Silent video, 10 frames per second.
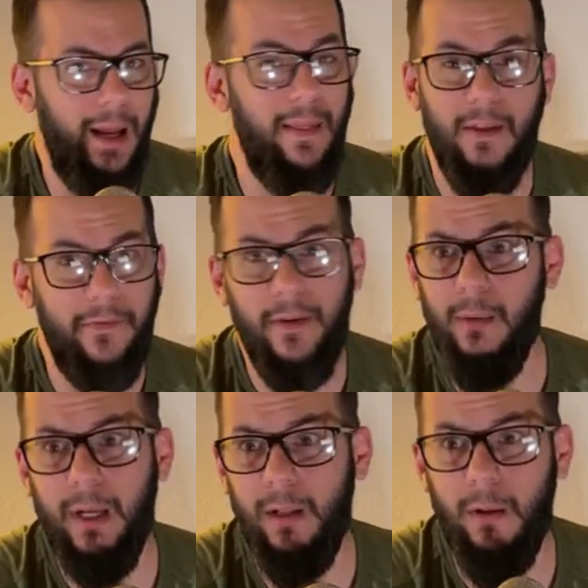in the
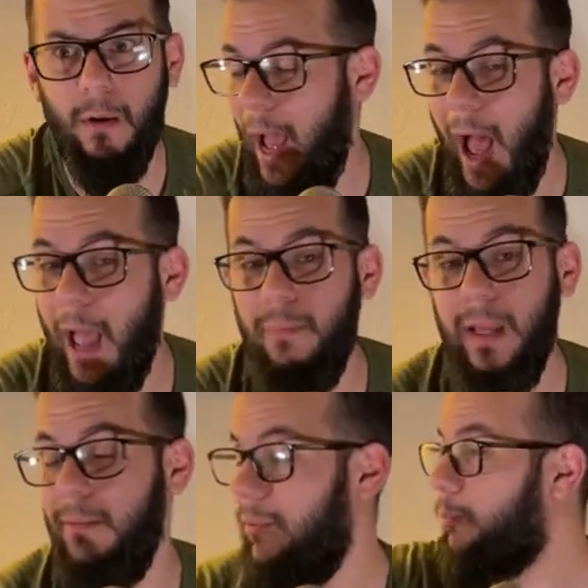filming alone, I've
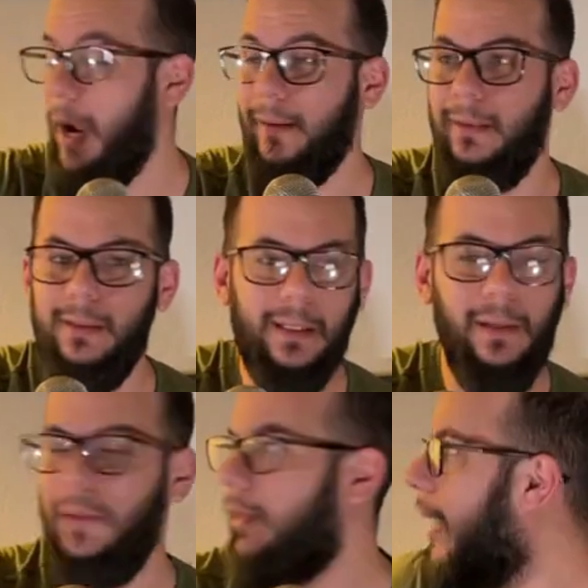been
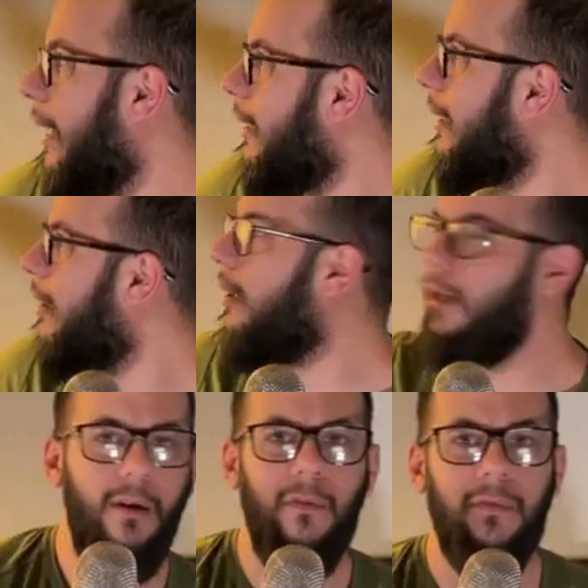practicing lighting
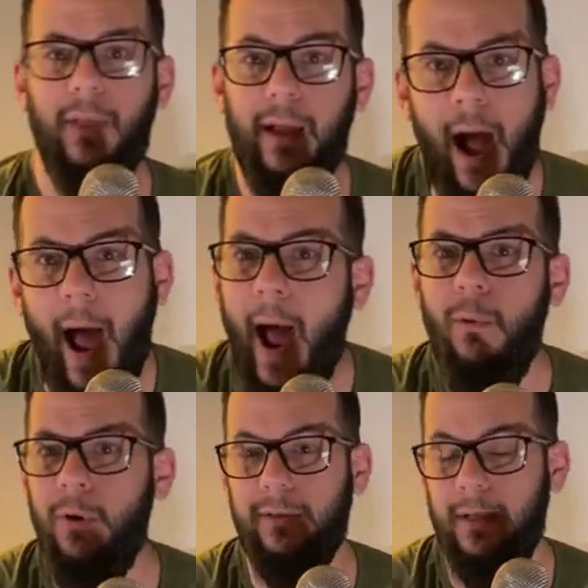for like
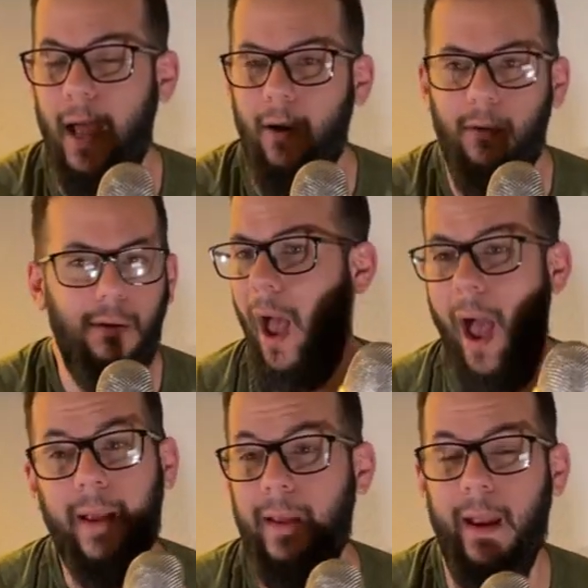hours now.
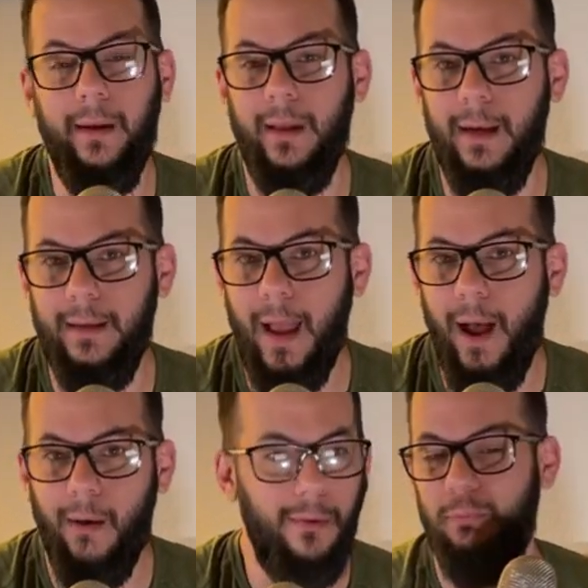I can't get it
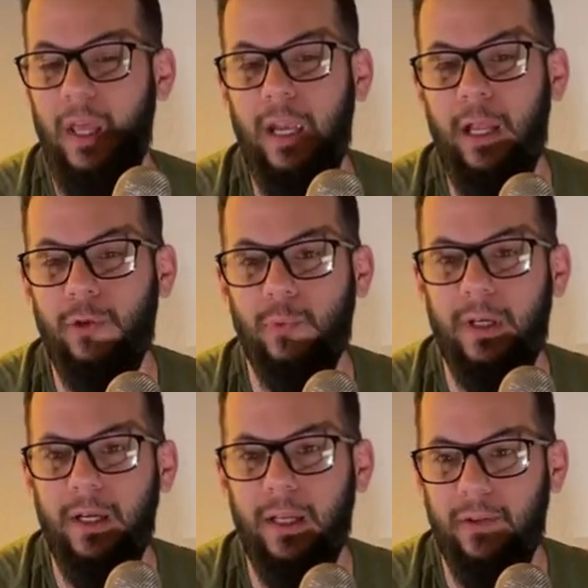down. It is what
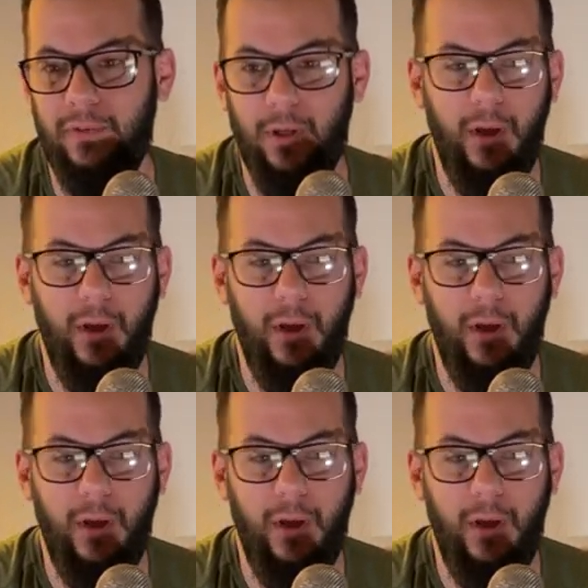it is.